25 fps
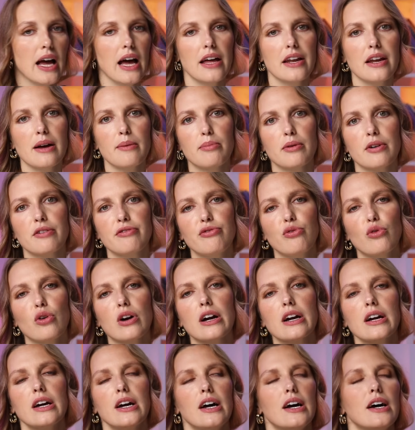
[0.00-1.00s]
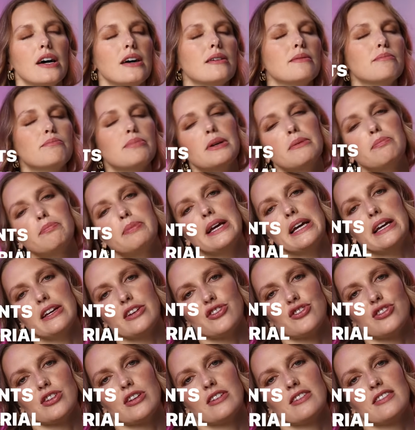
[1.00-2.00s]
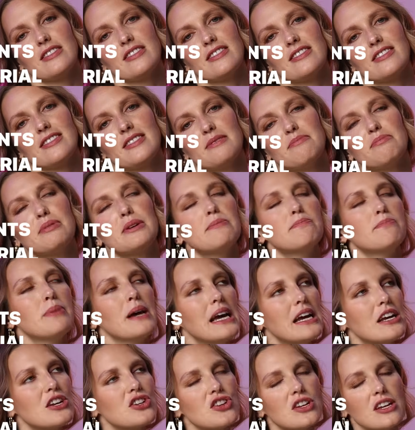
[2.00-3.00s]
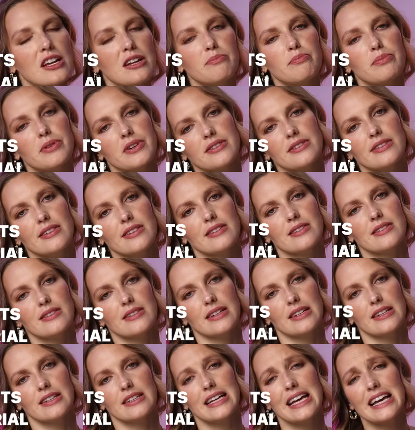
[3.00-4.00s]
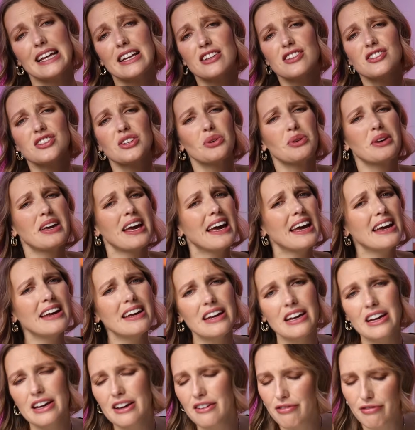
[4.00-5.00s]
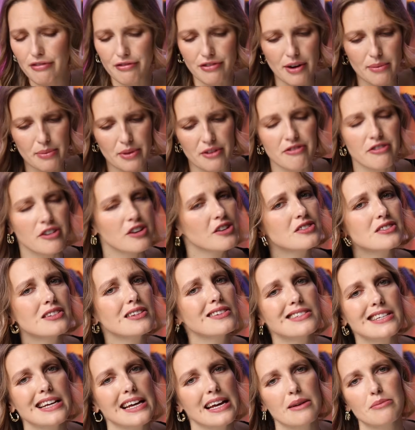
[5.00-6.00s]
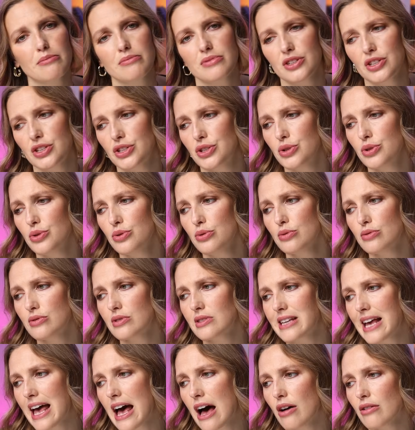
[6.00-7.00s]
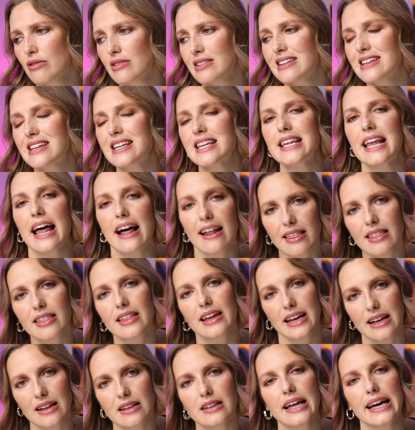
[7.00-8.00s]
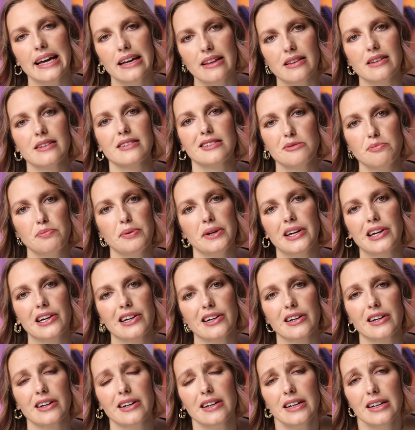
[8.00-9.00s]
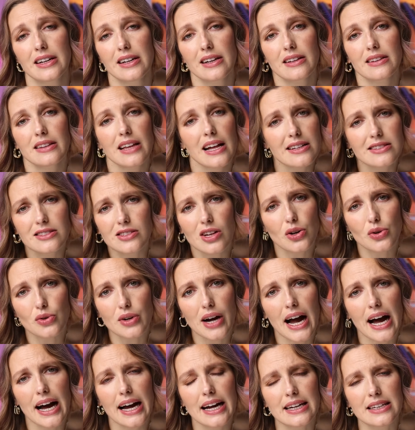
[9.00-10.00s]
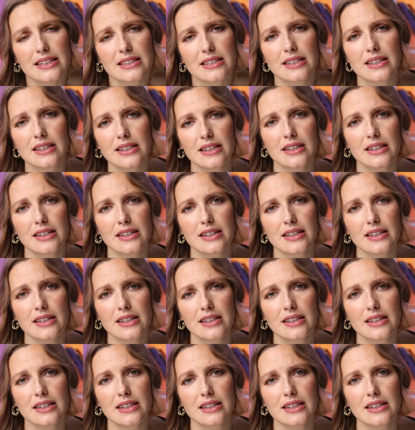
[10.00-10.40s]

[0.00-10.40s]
And number 4, be patient. Be patient and persistent. And it's okay if from the first attempt you sound nothing like the speaker. That's all right.